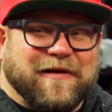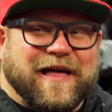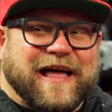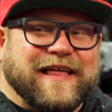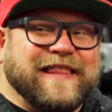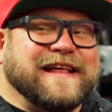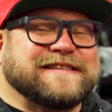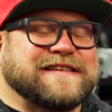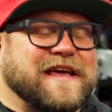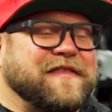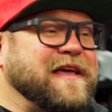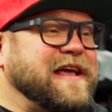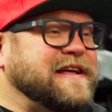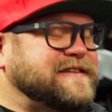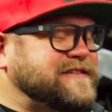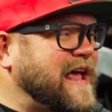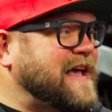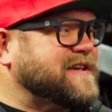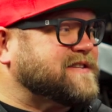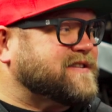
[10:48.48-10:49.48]
and that's, I think, a
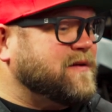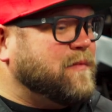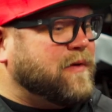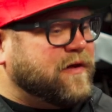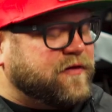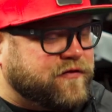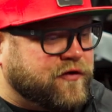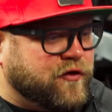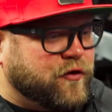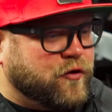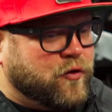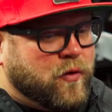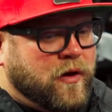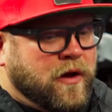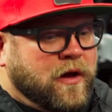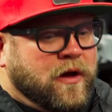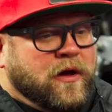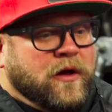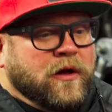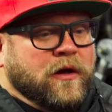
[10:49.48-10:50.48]
testament to,
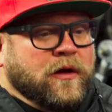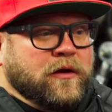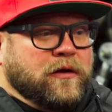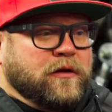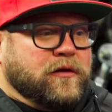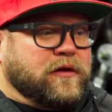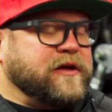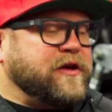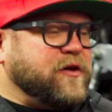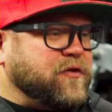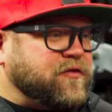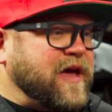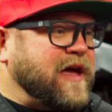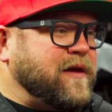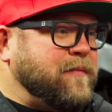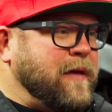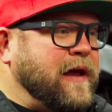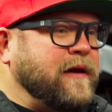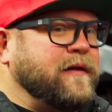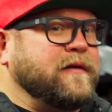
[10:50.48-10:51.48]
like you said,
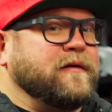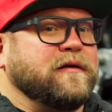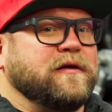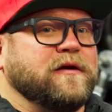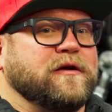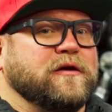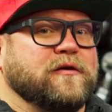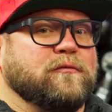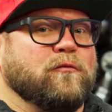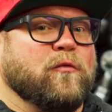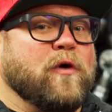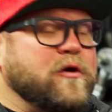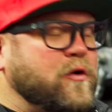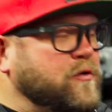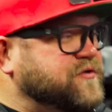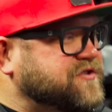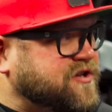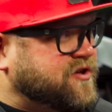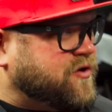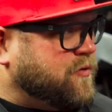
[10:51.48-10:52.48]
man, what goes
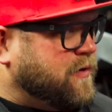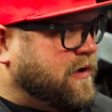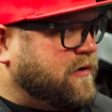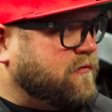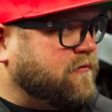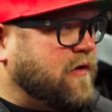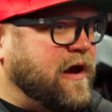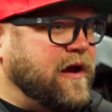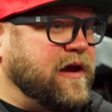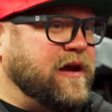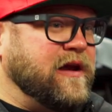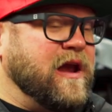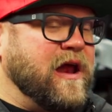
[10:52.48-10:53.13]
into it, right?